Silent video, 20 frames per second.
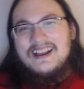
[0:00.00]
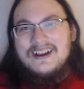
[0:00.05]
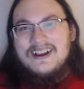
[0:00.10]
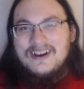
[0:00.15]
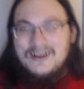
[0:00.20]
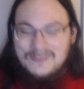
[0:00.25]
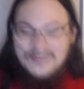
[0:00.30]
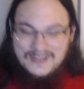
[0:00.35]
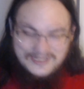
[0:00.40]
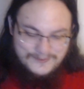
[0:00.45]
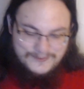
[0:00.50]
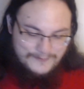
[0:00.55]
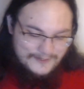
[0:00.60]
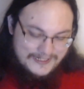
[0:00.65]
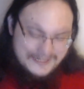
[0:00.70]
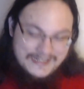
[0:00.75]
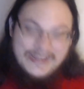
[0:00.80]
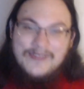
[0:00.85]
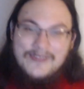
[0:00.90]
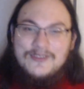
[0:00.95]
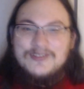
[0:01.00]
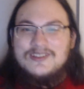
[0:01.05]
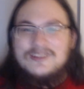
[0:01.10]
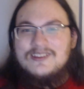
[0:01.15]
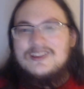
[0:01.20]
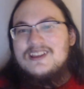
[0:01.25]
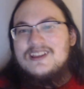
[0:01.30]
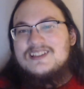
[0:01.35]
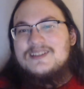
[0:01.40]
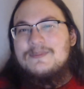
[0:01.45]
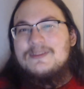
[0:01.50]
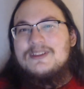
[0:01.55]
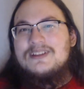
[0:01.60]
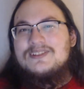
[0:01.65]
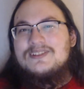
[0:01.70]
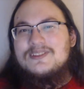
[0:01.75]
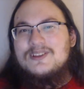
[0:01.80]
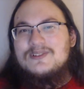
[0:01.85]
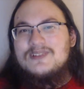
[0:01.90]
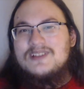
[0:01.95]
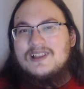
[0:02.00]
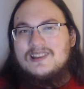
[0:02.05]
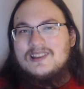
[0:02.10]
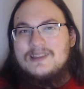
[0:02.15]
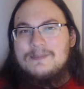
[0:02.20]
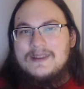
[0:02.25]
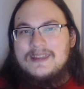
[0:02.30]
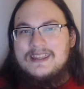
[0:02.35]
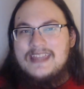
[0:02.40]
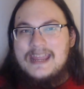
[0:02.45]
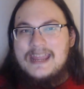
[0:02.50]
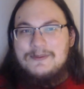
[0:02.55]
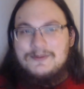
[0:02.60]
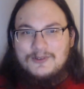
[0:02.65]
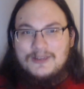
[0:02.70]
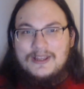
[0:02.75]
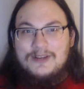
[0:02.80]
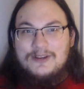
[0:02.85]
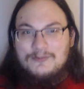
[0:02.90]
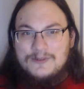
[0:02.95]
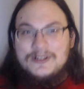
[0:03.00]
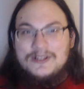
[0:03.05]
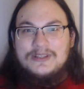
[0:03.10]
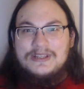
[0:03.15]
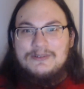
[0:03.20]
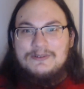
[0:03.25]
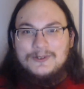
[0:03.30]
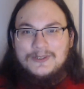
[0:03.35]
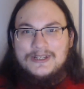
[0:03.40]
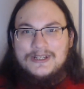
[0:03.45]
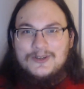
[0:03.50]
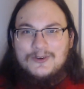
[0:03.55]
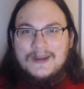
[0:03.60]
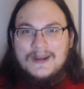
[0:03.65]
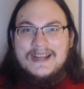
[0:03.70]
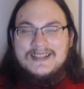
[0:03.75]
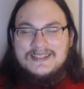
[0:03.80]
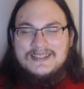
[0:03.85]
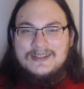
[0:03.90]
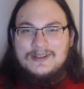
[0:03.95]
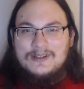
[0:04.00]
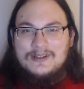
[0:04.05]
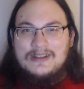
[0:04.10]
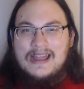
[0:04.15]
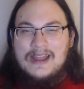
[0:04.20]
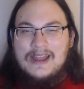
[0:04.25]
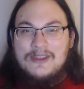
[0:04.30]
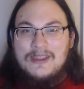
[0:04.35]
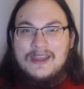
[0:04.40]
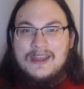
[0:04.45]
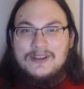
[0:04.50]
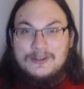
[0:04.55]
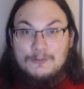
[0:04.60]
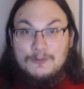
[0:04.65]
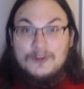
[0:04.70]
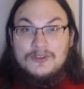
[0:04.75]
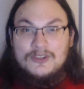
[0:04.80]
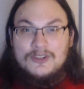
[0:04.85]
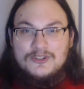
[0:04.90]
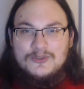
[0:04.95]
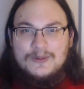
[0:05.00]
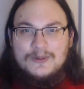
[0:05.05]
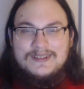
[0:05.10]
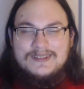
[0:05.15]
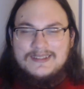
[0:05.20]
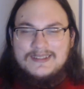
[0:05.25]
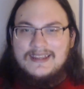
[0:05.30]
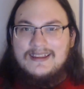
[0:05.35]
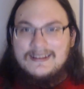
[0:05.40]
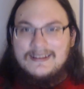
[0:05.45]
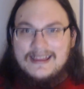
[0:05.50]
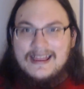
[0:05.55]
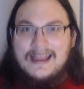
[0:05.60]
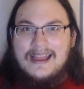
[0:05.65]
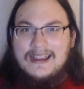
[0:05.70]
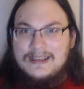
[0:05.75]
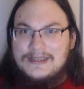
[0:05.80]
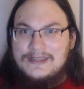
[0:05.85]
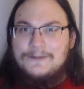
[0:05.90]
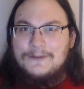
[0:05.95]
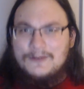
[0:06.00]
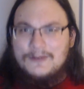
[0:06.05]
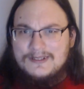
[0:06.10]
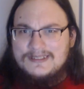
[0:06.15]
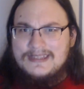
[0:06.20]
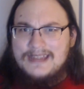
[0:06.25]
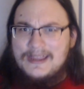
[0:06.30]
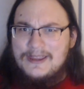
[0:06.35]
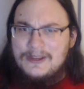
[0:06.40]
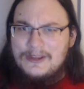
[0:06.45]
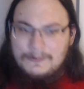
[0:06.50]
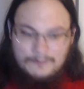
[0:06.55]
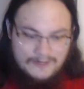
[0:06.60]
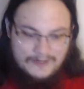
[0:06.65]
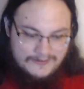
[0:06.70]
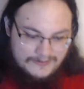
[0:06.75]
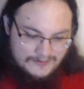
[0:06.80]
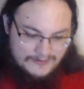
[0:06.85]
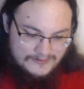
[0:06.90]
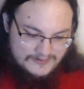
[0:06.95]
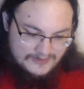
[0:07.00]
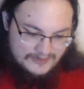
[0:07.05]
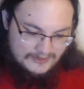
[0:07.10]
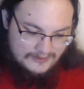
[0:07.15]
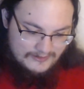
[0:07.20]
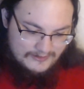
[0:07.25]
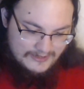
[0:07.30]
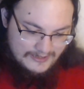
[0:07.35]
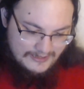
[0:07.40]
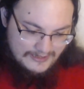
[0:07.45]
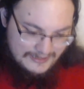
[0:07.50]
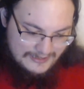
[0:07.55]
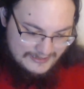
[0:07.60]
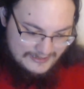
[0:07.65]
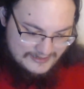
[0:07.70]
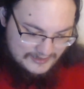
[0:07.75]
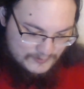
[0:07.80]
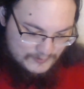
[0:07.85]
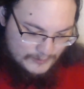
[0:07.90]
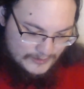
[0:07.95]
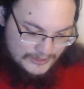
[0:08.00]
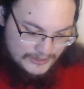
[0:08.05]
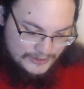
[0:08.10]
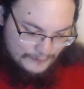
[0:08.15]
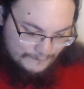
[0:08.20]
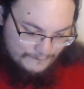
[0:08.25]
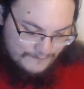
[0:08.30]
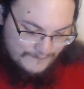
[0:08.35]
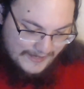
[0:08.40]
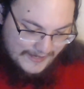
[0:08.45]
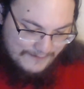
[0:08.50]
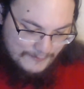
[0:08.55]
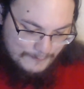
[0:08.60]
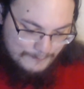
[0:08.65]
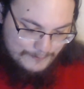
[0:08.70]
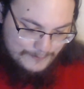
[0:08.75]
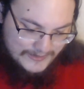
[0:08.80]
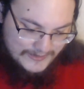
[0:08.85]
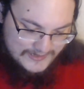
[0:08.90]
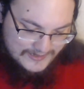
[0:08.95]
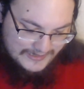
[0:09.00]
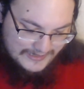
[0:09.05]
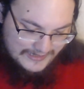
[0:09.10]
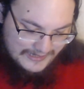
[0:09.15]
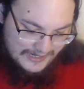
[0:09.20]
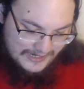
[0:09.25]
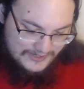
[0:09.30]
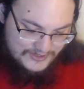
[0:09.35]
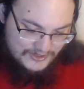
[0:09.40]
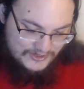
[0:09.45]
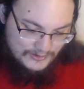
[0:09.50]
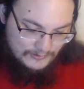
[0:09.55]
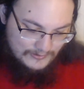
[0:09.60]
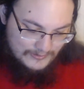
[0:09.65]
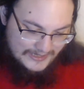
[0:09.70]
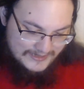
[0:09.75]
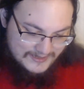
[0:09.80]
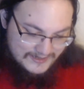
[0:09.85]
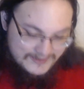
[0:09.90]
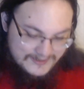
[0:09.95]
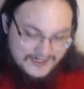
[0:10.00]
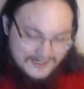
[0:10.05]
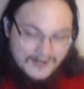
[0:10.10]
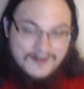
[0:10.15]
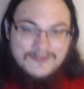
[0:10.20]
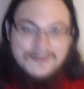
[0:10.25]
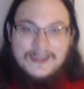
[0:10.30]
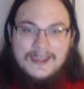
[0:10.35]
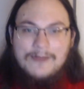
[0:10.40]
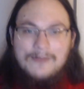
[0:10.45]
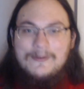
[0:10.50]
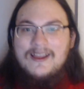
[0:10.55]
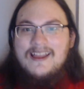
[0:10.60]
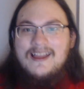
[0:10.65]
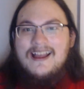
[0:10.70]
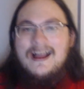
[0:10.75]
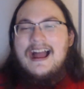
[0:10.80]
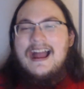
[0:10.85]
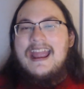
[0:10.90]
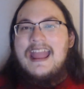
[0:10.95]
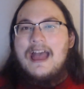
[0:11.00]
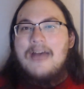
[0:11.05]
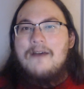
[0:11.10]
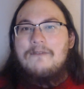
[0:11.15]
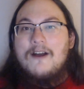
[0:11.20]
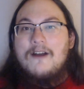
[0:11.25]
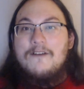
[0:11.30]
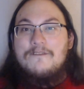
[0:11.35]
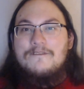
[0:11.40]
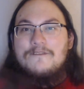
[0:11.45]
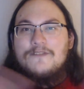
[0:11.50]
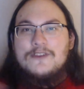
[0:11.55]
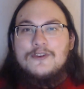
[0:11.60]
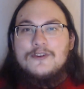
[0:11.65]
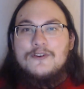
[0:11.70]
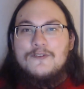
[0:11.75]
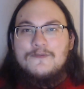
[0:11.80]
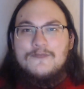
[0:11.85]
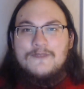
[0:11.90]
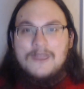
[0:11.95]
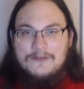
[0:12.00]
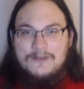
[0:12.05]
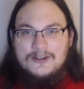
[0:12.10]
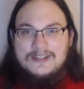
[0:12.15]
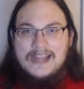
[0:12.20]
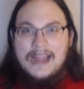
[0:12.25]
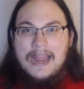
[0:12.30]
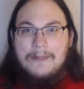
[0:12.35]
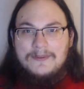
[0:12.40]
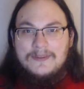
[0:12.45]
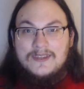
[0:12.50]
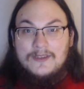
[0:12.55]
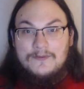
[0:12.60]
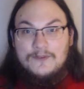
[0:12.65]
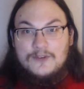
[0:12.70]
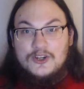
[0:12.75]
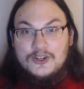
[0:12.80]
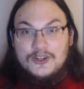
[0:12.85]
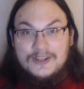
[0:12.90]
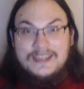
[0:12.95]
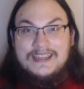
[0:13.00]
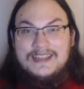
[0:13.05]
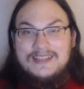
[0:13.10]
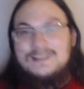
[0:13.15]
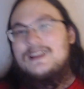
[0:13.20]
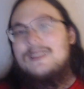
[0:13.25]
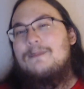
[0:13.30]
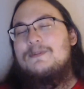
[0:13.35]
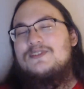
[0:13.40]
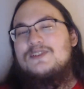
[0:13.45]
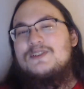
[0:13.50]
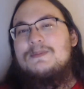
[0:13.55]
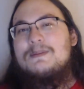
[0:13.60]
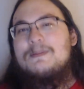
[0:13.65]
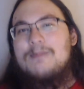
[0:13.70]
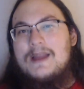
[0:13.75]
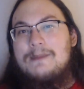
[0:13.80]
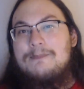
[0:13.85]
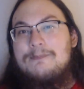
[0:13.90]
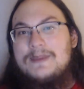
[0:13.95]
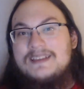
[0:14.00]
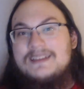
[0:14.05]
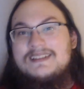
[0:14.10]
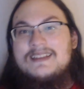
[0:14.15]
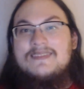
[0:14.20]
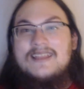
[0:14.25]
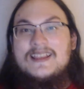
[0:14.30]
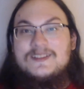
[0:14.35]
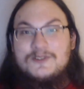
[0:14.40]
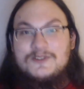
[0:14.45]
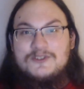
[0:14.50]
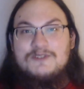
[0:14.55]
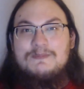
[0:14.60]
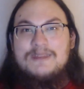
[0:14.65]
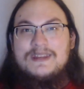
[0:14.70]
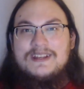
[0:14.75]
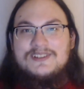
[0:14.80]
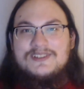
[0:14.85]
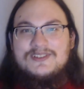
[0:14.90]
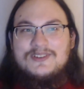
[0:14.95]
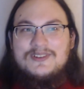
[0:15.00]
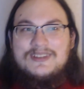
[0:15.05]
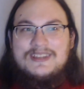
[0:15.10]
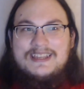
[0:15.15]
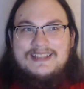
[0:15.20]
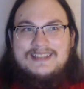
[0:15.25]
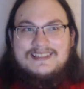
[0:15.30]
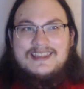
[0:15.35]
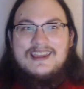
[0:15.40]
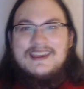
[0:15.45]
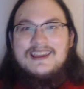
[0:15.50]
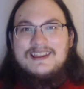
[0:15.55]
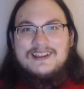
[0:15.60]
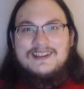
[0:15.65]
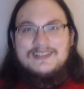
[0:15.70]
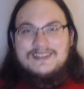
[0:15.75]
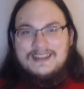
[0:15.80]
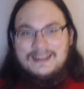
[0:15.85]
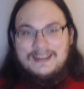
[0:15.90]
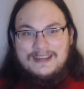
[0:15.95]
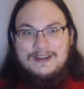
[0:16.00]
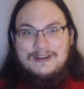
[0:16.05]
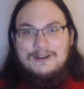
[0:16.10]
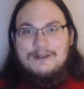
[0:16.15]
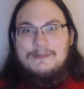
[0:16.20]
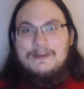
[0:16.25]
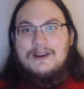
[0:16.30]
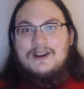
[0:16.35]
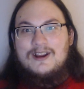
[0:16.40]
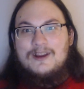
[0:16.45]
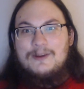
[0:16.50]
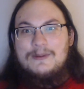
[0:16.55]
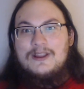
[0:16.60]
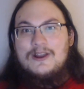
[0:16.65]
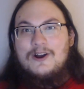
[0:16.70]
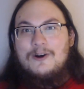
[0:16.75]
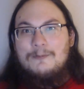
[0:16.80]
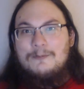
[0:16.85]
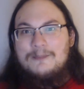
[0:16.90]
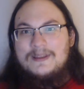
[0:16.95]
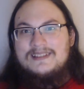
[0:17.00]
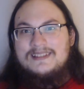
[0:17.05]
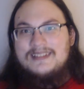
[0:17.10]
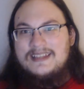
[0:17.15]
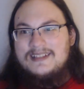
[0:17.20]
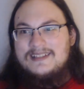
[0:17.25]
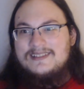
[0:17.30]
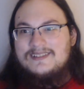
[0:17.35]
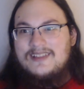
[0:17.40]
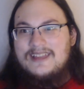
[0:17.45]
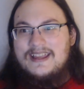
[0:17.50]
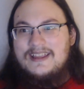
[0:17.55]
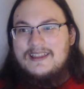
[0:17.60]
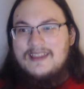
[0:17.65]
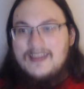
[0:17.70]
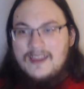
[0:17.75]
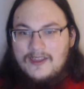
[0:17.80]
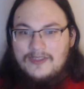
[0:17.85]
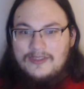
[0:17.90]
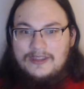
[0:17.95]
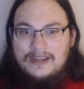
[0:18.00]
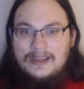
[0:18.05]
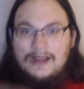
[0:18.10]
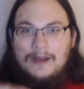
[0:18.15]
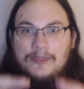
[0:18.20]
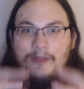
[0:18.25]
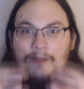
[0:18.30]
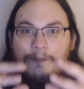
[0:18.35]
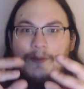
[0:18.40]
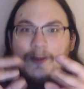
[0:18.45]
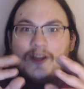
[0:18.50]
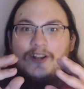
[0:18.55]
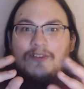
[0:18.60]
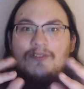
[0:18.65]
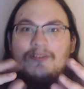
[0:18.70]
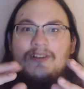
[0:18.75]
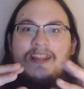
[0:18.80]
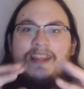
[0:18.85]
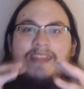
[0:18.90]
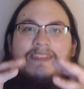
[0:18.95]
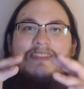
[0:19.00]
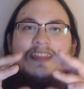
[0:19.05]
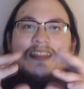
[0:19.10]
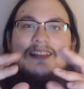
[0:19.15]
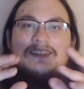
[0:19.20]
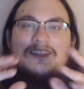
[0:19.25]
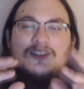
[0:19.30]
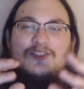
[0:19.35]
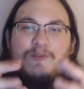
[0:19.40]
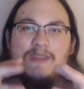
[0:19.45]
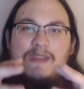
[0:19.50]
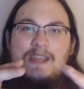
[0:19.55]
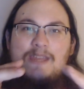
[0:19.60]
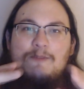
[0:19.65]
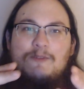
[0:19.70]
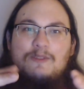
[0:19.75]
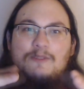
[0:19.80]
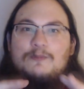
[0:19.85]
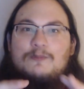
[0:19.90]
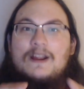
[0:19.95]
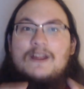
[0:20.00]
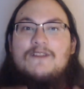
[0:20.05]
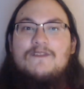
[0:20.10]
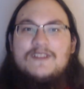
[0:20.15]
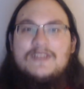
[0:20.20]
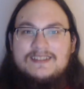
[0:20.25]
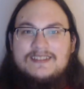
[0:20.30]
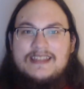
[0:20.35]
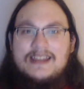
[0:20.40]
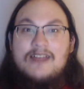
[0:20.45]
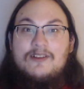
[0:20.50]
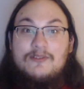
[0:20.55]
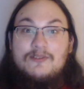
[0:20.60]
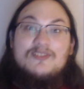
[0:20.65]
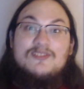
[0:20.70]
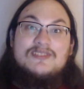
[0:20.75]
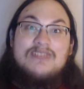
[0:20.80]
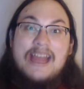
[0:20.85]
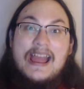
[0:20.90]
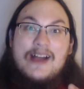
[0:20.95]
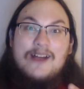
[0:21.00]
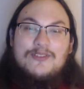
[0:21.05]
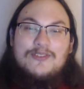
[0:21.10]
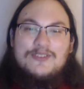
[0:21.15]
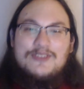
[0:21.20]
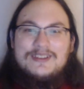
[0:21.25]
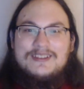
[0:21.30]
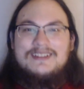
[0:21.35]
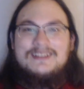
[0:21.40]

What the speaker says: Oh, that's funny. Yeah, those Olympic games were like really crazy on how you had to work the joystick, and yeah, I could definitely see how you could break those though. He says, what is your favorite biscuit and do you like to dunk them? I have a few favorite types of cookies. I'm assuming by biscuit that's what you mean is cookies, because here in America we call biscuits like the buttery things that you eat with breakfast down in the South.